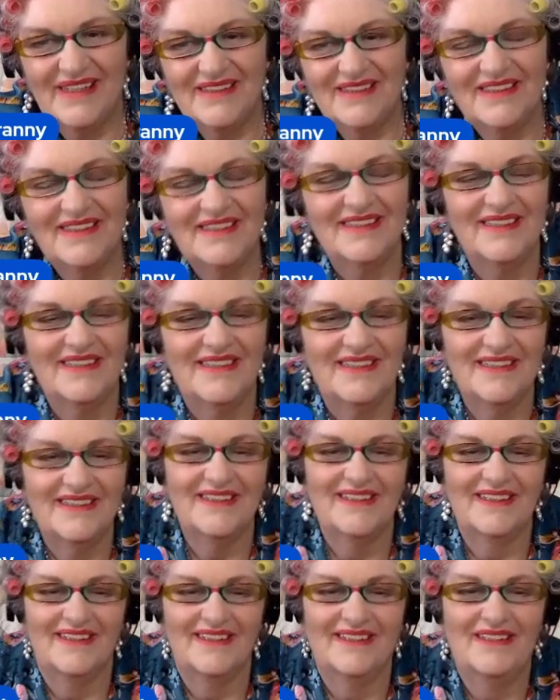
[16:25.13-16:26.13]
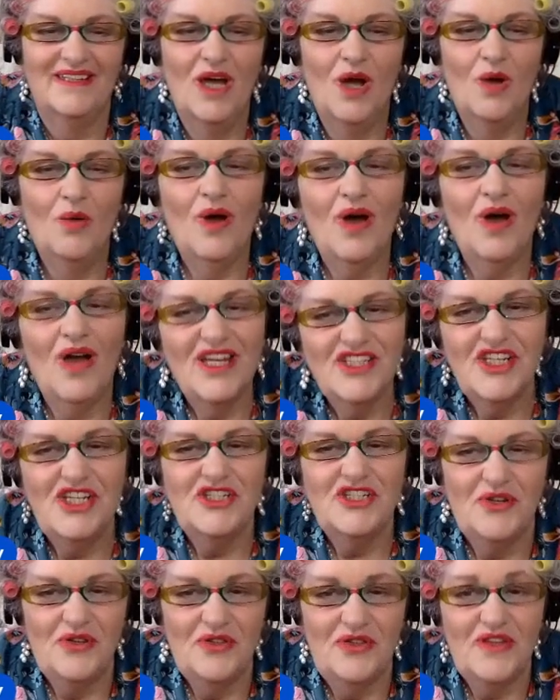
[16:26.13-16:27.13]
well, I actually
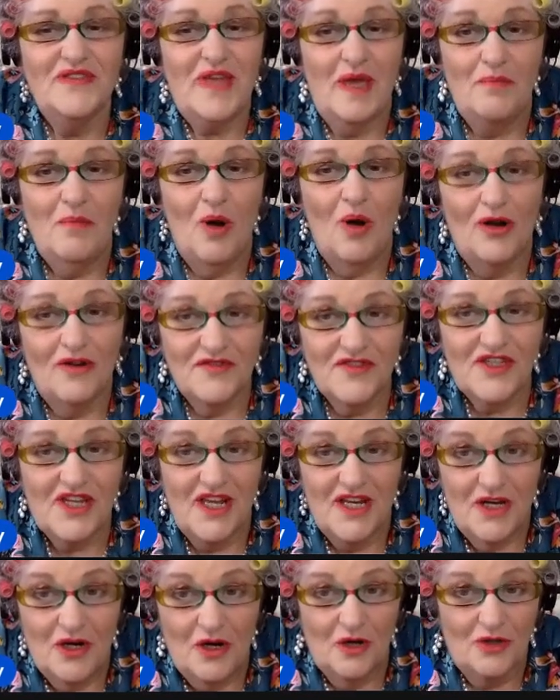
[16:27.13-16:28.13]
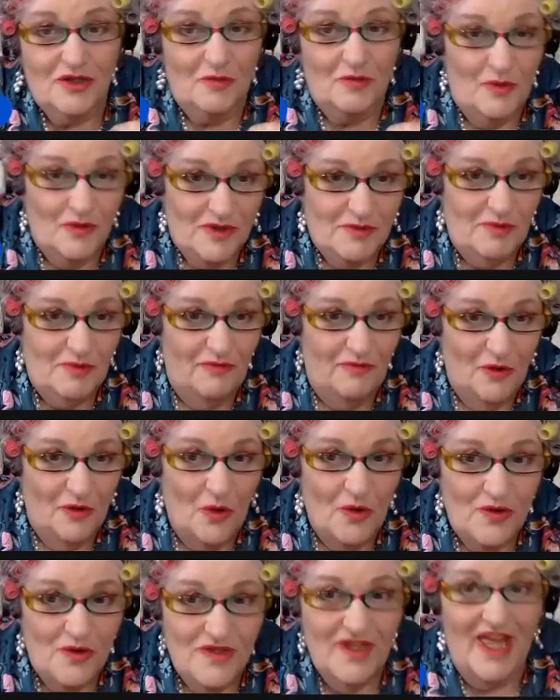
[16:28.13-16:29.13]
do think they might have seen an octopus
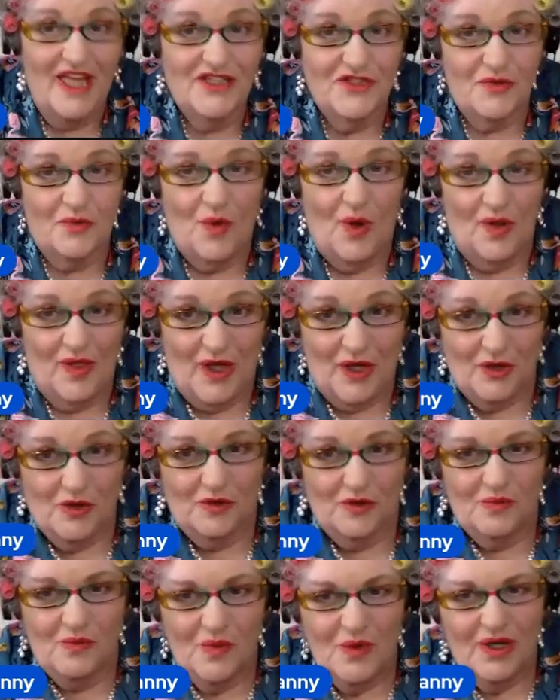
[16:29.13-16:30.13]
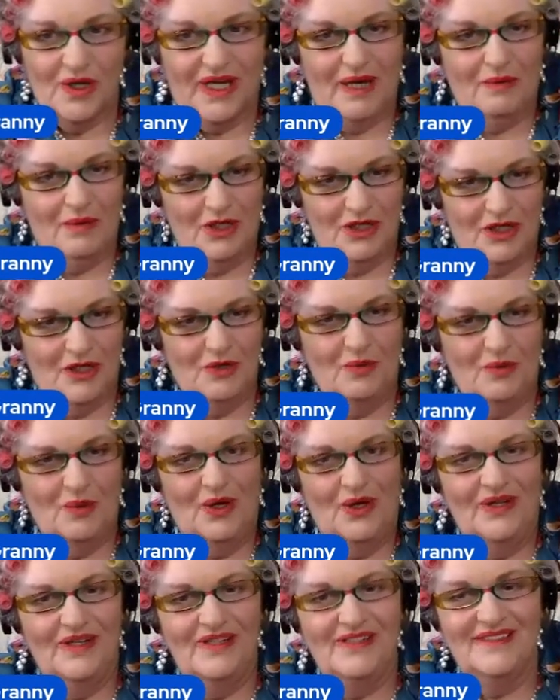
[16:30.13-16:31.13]
before, and that's why they couldn't work out what you
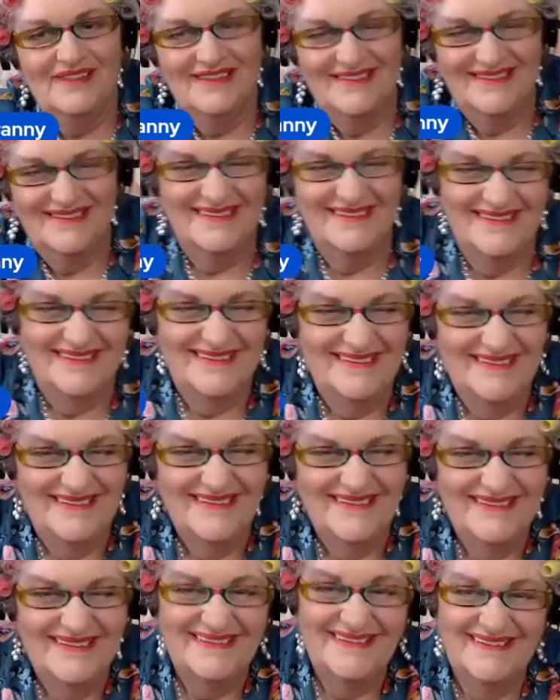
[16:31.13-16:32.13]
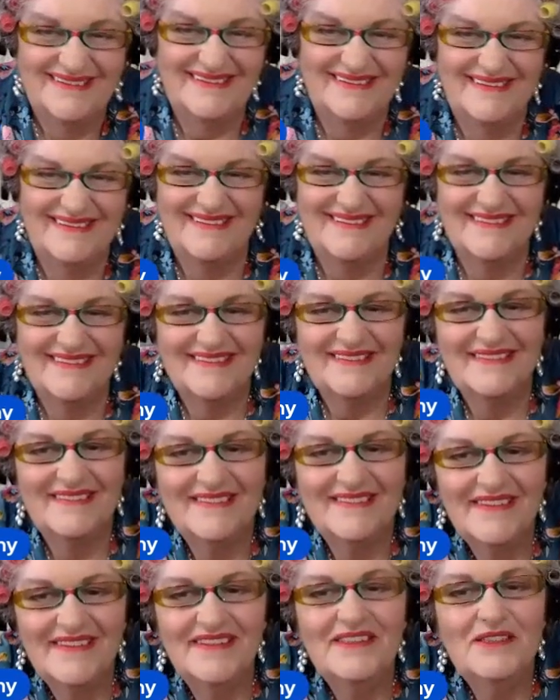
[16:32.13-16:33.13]
were. Well, obviously
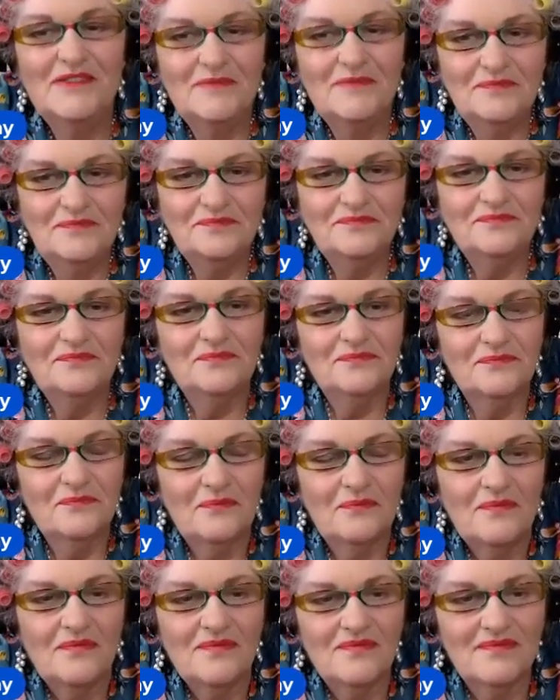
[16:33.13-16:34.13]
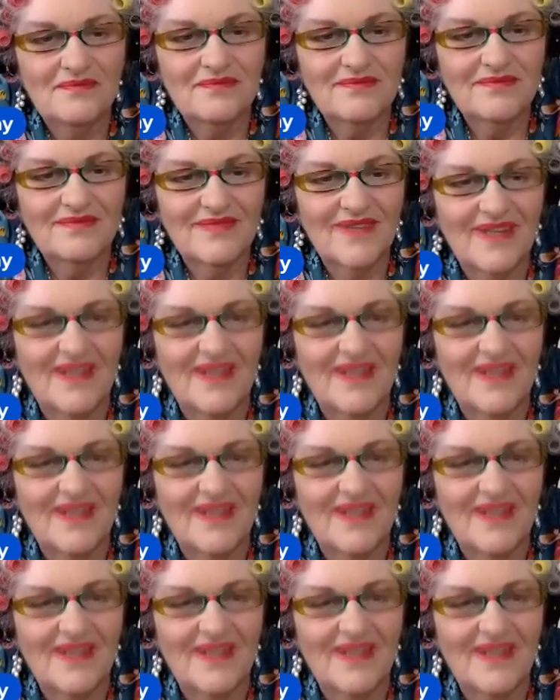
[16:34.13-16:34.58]
they haven't seen a good-looking octopus.